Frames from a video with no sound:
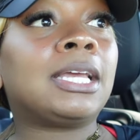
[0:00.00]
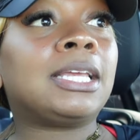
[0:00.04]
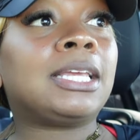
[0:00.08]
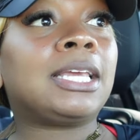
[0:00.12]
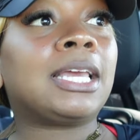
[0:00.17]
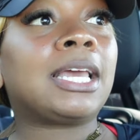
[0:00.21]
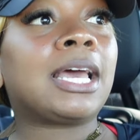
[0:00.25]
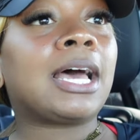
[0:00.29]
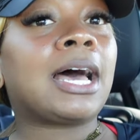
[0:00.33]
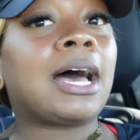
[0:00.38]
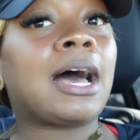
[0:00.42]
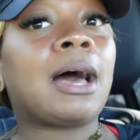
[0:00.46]

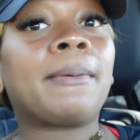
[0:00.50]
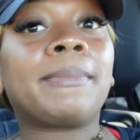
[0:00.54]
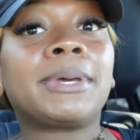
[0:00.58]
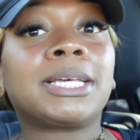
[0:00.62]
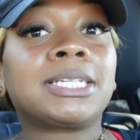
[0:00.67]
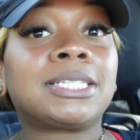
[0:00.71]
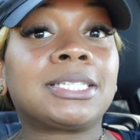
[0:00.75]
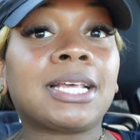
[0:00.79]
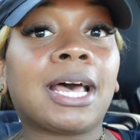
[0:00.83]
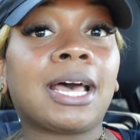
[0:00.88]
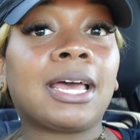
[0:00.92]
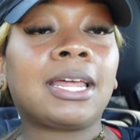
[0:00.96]
yeah, I'm
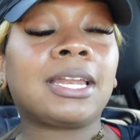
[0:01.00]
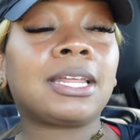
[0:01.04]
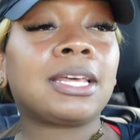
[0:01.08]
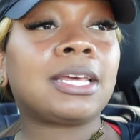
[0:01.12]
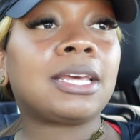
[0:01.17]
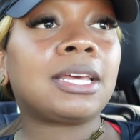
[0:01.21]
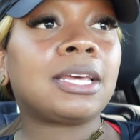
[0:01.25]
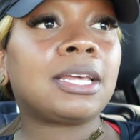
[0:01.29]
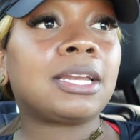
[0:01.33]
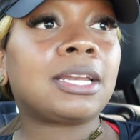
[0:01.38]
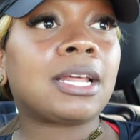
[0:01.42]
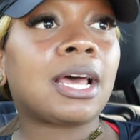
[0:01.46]

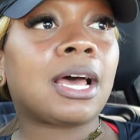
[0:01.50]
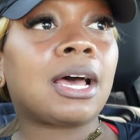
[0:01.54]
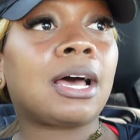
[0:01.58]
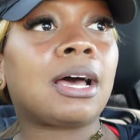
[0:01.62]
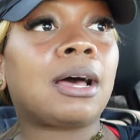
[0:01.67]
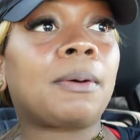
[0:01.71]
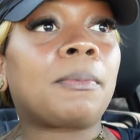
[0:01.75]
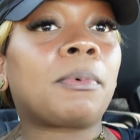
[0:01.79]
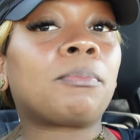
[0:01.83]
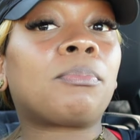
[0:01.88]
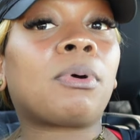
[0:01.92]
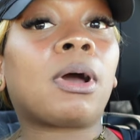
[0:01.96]
excited.
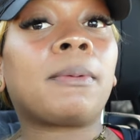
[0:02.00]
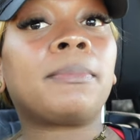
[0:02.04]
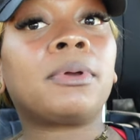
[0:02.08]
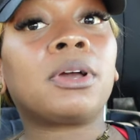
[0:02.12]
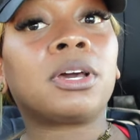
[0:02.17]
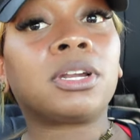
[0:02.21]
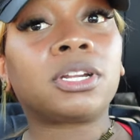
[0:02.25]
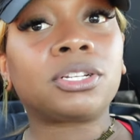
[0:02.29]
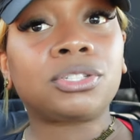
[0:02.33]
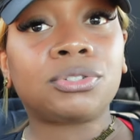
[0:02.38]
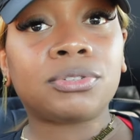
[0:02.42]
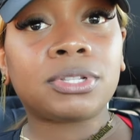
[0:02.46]
I'm probably
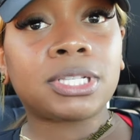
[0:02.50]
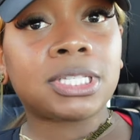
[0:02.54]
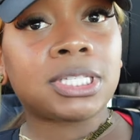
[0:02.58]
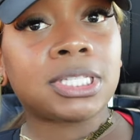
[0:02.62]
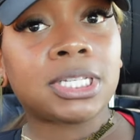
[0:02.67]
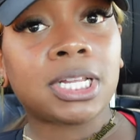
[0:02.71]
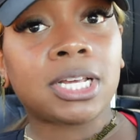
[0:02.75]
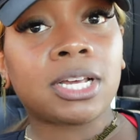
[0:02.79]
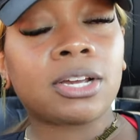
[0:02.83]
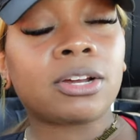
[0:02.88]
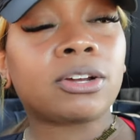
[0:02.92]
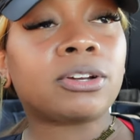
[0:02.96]
gonna do the
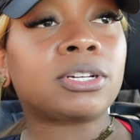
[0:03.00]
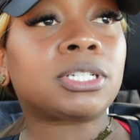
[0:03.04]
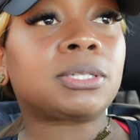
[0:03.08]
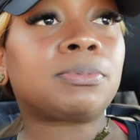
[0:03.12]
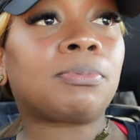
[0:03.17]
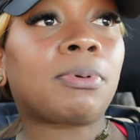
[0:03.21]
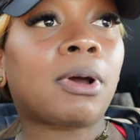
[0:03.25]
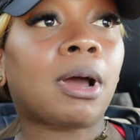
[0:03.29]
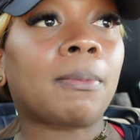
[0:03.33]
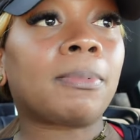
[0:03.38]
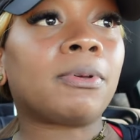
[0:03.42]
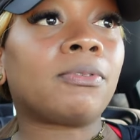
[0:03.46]
stairs
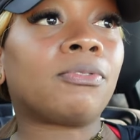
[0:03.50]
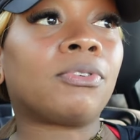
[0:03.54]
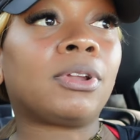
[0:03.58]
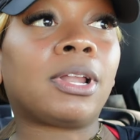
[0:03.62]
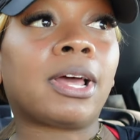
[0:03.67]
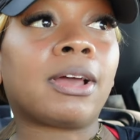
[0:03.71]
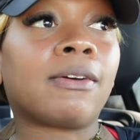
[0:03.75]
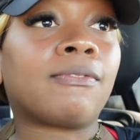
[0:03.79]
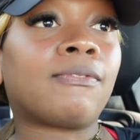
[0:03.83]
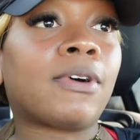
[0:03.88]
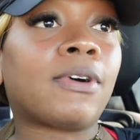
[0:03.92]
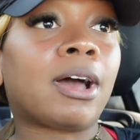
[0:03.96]
probably for
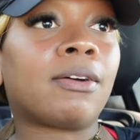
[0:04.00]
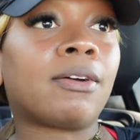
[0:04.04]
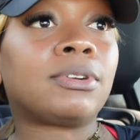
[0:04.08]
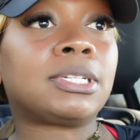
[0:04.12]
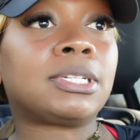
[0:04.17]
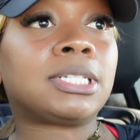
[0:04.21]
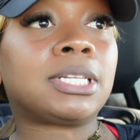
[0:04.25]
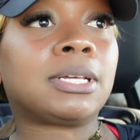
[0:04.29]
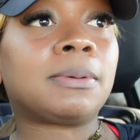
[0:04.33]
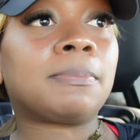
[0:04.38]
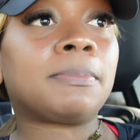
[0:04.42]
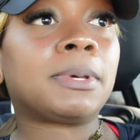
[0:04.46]
like 5 or
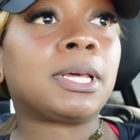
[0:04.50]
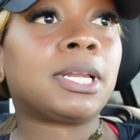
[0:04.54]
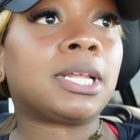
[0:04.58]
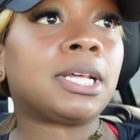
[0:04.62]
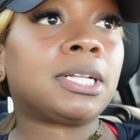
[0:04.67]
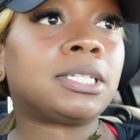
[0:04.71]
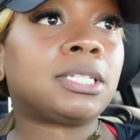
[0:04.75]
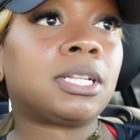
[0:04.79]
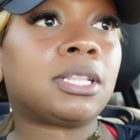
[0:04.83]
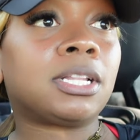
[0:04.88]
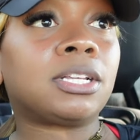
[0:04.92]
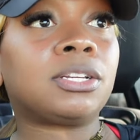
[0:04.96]
10
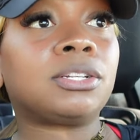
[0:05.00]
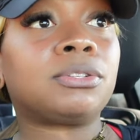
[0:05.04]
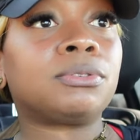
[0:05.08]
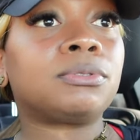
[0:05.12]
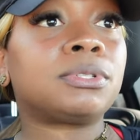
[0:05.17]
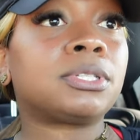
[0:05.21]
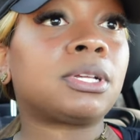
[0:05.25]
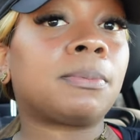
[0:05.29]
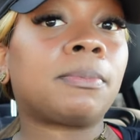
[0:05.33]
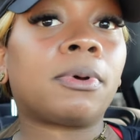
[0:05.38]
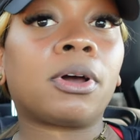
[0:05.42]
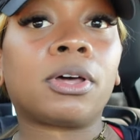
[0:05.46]
minutes and then do
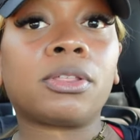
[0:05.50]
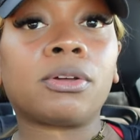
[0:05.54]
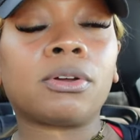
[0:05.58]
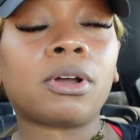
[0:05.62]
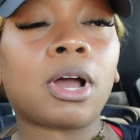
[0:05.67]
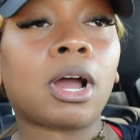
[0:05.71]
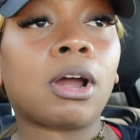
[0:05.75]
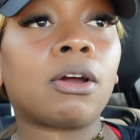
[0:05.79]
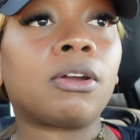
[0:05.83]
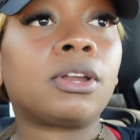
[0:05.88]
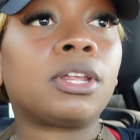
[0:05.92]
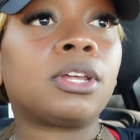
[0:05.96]
some other
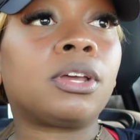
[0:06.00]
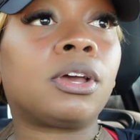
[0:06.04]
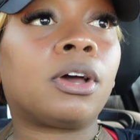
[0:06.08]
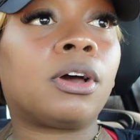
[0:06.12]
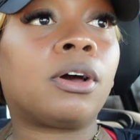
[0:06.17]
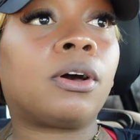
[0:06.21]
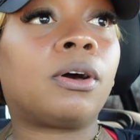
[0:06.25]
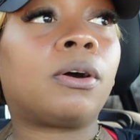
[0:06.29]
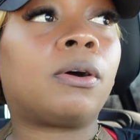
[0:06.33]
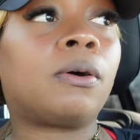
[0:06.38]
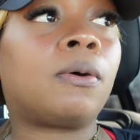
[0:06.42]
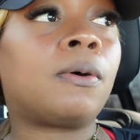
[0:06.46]

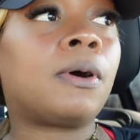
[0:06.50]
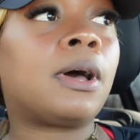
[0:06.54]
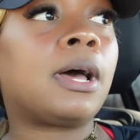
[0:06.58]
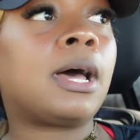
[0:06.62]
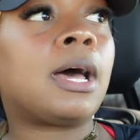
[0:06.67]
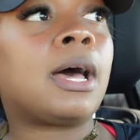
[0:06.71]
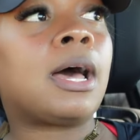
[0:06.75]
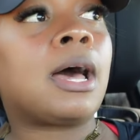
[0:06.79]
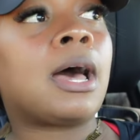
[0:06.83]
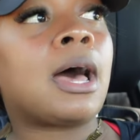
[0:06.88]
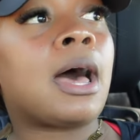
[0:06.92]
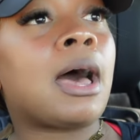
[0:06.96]
cardio.
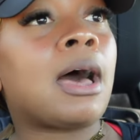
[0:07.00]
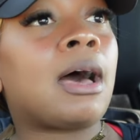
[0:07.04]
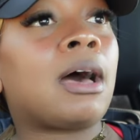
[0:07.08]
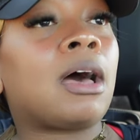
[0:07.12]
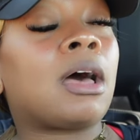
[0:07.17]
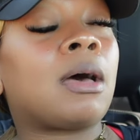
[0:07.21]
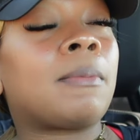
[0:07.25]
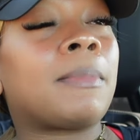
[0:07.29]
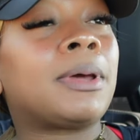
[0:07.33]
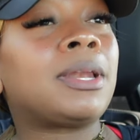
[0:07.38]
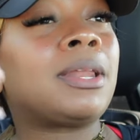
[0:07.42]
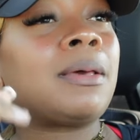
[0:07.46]

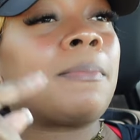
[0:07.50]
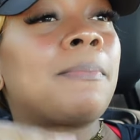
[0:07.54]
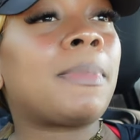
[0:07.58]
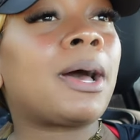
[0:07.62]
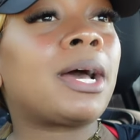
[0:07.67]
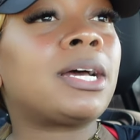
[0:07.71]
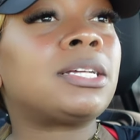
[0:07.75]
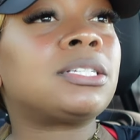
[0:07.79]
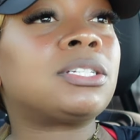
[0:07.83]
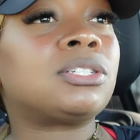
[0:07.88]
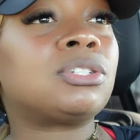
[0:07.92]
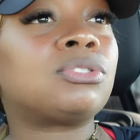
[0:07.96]
I did
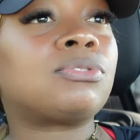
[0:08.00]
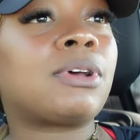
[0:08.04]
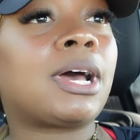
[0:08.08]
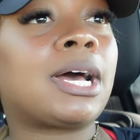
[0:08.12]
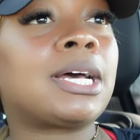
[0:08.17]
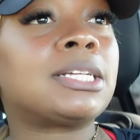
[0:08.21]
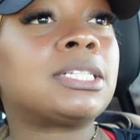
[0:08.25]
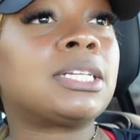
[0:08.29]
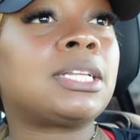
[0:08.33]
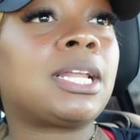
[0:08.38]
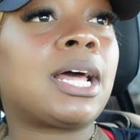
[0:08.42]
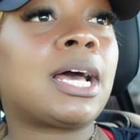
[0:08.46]
buys and
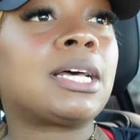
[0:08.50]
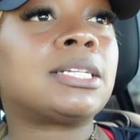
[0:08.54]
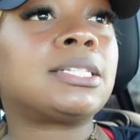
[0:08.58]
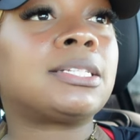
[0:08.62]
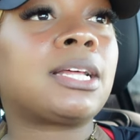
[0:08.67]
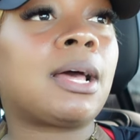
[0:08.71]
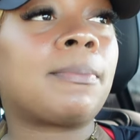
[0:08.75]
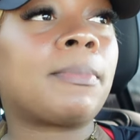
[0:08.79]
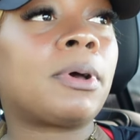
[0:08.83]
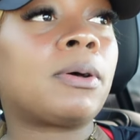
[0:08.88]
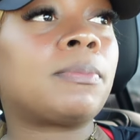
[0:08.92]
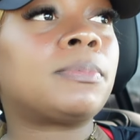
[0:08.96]
tries the last
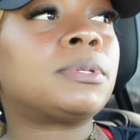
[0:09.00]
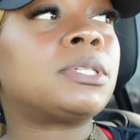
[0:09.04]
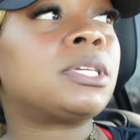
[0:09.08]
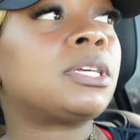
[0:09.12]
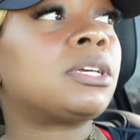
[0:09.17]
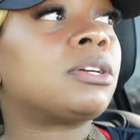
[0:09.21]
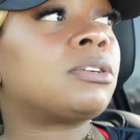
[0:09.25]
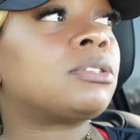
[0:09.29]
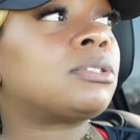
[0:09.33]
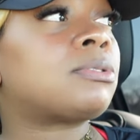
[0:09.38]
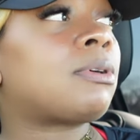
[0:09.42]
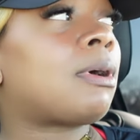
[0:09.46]
time I was
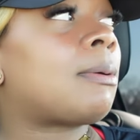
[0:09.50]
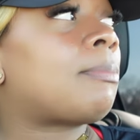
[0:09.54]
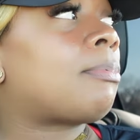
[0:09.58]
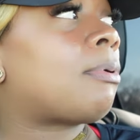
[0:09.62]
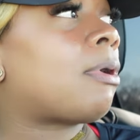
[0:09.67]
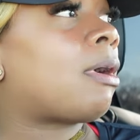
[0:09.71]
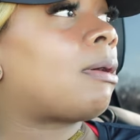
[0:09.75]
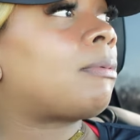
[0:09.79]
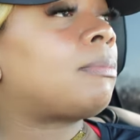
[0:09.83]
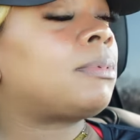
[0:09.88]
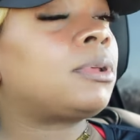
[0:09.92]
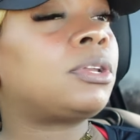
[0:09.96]
here, so I'll
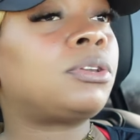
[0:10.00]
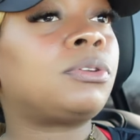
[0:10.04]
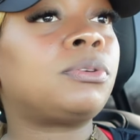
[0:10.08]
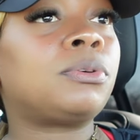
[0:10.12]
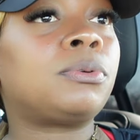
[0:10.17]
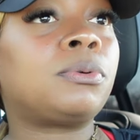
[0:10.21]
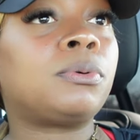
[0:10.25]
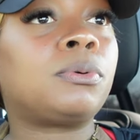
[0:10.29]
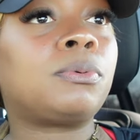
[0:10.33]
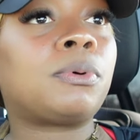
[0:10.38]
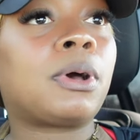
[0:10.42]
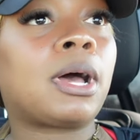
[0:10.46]
probably
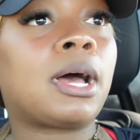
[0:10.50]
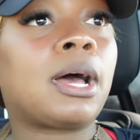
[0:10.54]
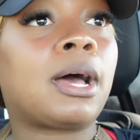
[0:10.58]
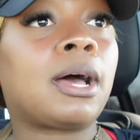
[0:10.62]
do